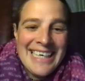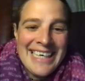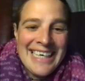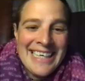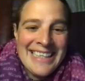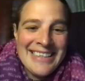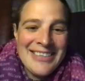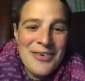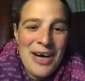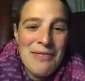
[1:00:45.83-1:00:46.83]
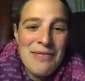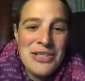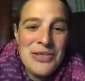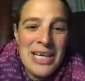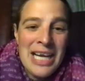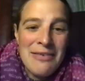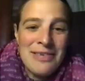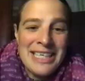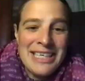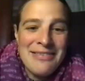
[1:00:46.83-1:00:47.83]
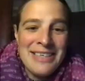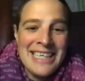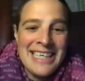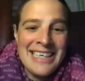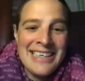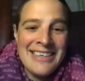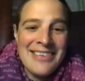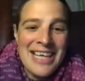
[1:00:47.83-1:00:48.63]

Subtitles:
And so I wish you a lovely evening.